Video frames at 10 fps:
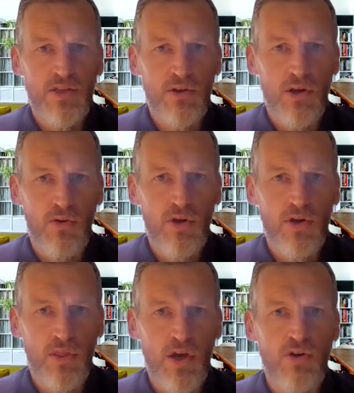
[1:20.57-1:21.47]
to look
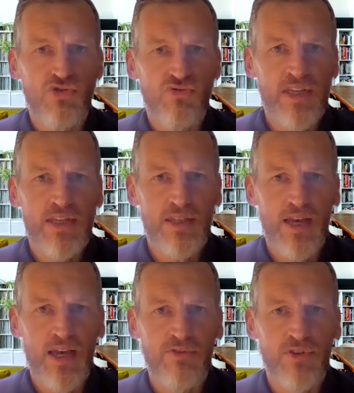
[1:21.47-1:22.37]
at those risks
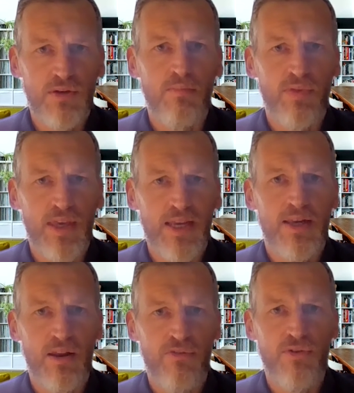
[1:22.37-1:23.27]
that have something
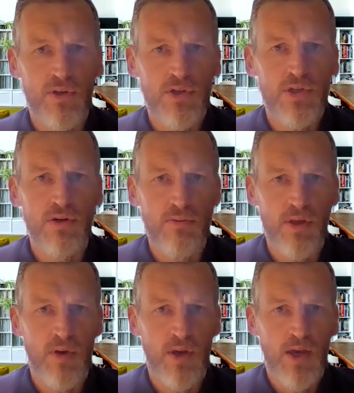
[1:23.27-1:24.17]
different to
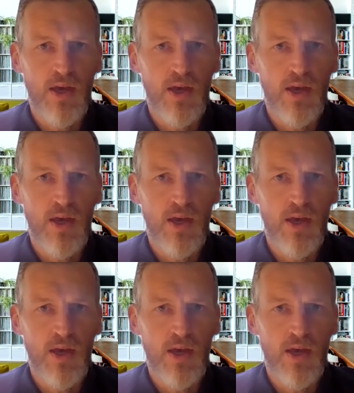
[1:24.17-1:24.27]
them,